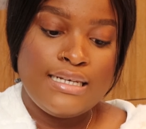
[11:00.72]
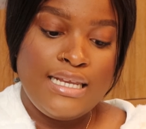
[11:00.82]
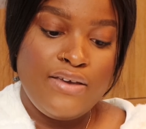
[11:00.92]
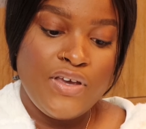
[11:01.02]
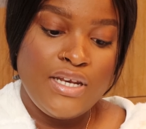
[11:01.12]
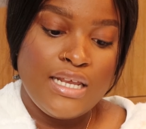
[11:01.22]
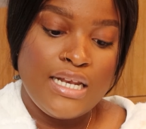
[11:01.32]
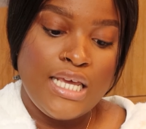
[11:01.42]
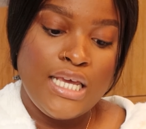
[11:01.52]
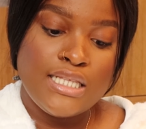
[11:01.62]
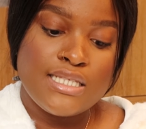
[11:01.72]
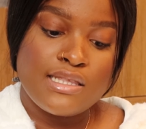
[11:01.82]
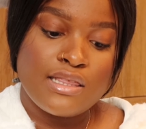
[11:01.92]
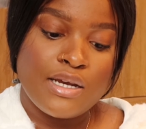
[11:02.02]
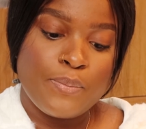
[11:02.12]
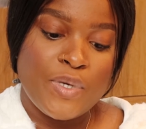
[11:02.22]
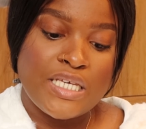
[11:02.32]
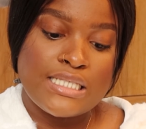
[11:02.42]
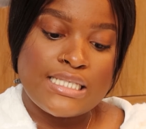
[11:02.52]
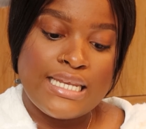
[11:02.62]
Living in It
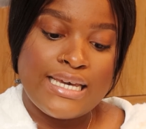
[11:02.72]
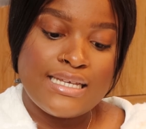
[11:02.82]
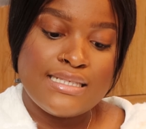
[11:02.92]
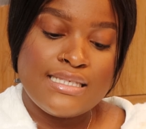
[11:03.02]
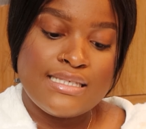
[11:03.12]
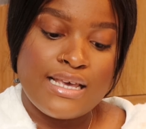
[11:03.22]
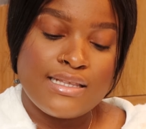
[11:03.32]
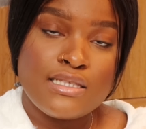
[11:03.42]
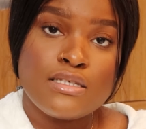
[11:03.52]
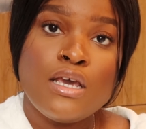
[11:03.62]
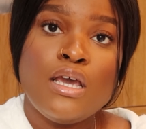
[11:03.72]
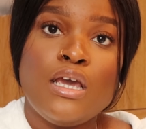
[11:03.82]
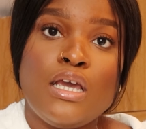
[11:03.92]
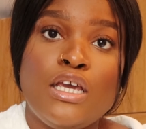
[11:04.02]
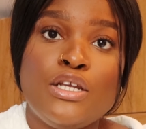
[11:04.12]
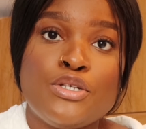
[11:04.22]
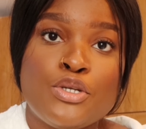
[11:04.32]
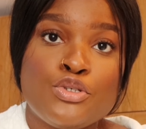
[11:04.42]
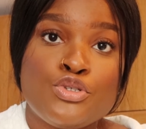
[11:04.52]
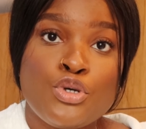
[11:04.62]
three-piece legging set
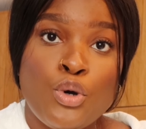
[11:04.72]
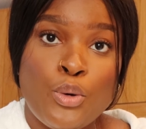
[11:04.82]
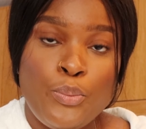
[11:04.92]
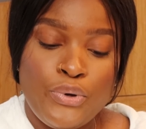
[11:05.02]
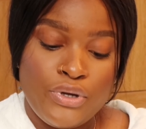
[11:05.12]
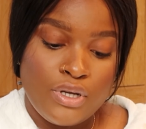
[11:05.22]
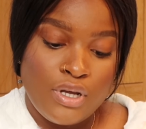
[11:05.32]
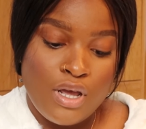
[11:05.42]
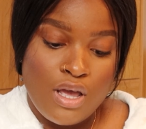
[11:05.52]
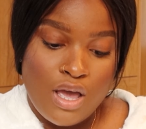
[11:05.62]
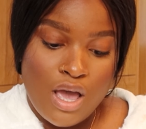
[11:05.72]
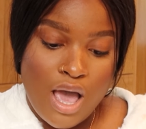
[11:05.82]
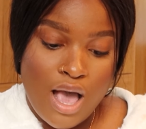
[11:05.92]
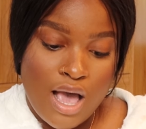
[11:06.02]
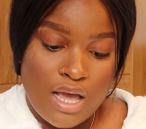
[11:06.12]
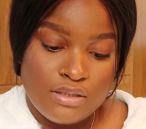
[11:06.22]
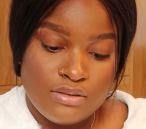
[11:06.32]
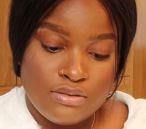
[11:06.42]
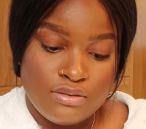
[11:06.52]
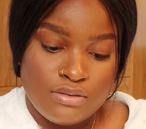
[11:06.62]
in taupe
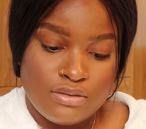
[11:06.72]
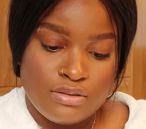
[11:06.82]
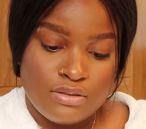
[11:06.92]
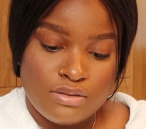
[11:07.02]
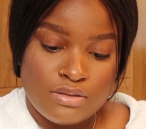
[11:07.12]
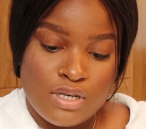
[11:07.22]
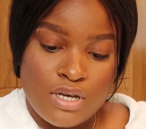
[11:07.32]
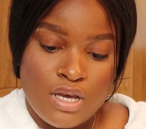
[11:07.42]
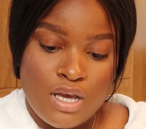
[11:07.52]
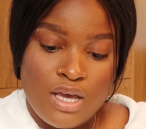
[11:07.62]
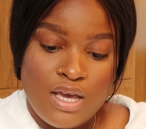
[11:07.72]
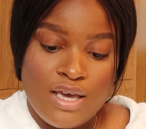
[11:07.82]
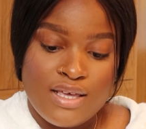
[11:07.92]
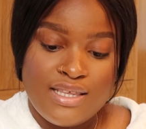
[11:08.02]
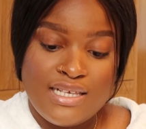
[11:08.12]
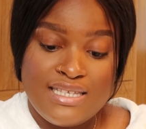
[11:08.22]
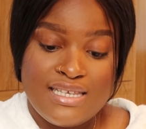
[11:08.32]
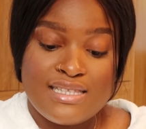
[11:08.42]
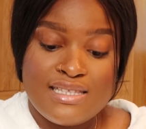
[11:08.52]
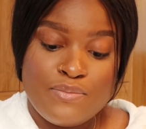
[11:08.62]
and this
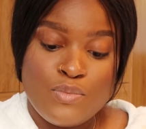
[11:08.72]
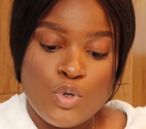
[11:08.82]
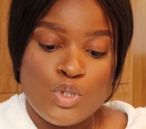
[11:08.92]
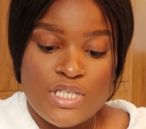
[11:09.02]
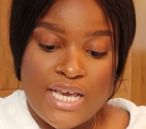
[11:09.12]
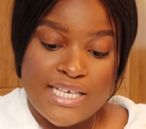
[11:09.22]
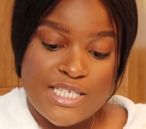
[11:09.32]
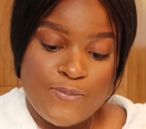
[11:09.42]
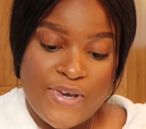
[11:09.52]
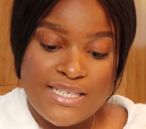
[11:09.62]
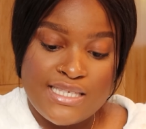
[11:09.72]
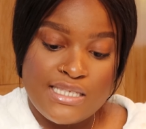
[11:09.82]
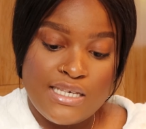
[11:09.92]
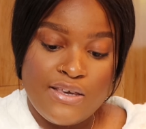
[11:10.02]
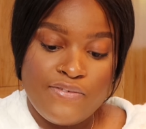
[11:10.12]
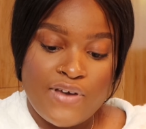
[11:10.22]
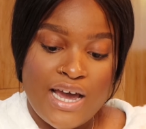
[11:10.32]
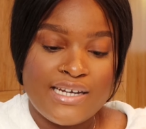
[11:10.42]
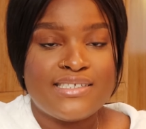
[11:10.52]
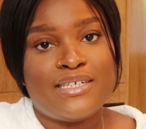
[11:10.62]
is the most expensive
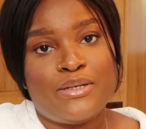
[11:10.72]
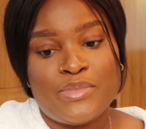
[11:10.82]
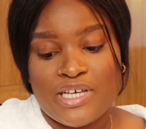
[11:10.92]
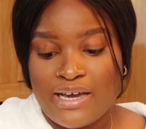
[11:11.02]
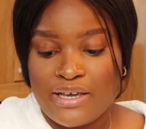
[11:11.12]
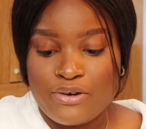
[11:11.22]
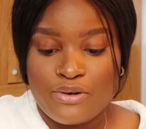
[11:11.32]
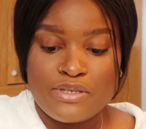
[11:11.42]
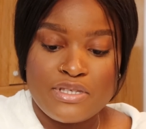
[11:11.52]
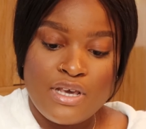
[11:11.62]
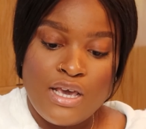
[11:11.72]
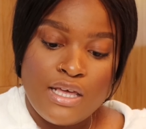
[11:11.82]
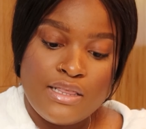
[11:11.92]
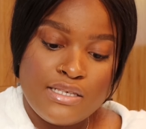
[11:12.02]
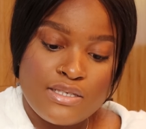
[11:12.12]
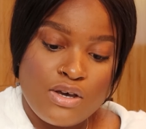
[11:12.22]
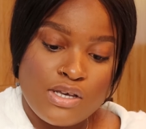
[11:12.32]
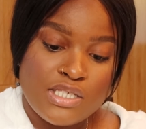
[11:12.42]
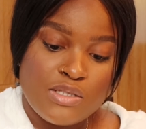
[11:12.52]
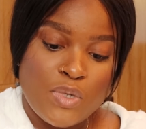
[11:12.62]
item that I got. This
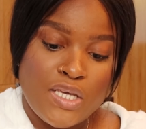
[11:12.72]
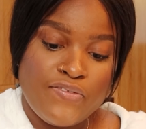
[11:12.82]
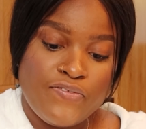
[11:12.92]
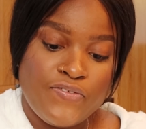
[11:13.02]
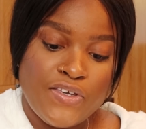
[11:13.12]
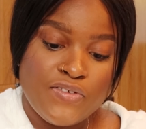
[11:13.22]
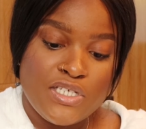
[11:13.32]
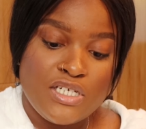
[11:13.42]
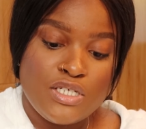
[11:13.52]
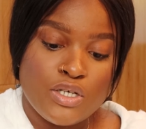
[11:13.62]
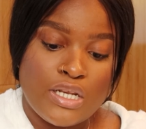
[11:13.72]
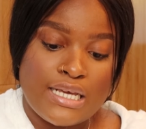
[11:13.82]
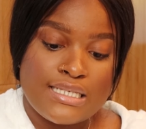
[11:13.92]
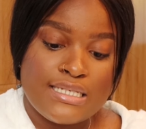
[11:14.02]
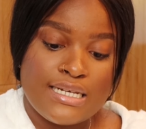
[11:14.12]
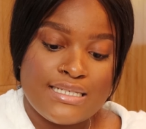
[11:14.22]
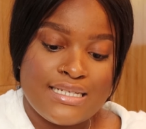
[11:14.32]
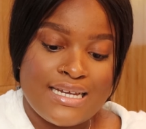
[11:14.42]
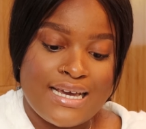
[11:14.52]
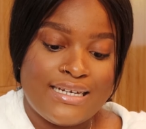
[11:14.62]
cost me
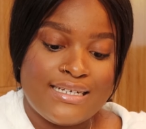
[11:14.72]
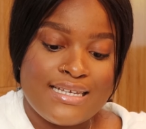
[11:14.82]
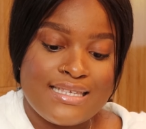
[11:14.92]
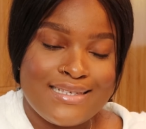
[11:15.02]
$50.39.